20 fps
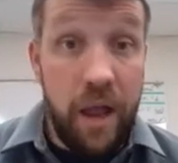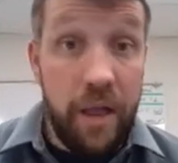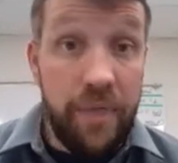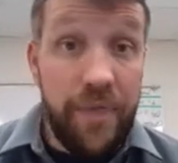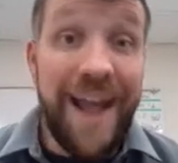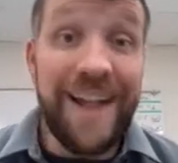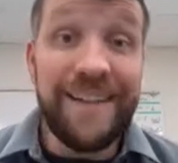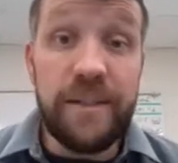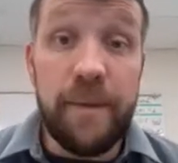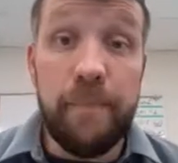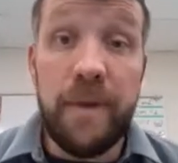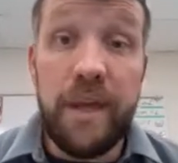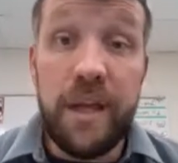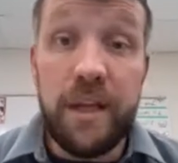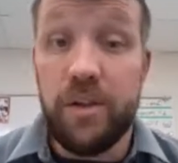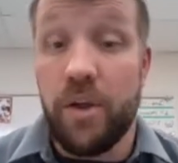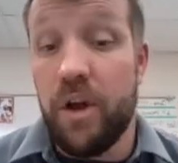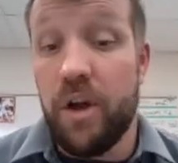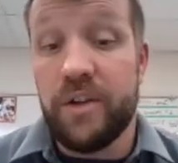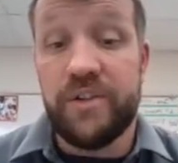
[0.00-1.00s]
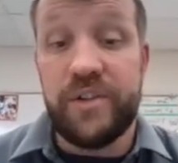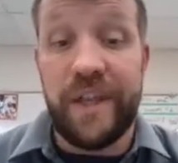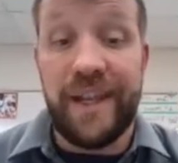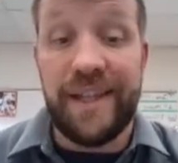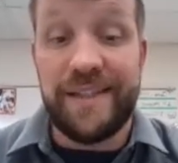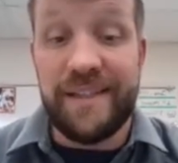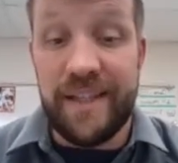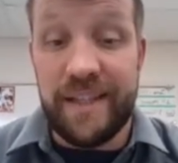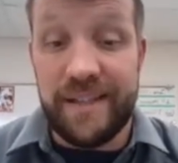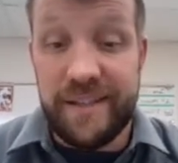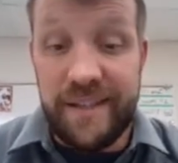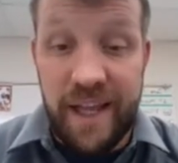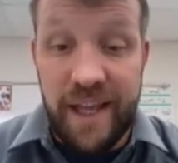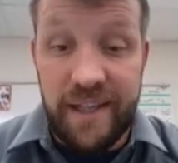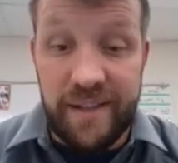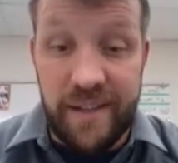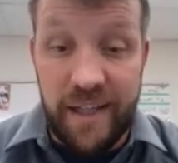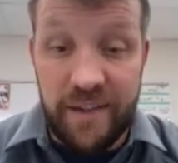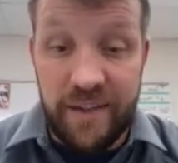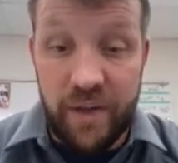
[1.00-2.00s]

That's a big long sentence that says this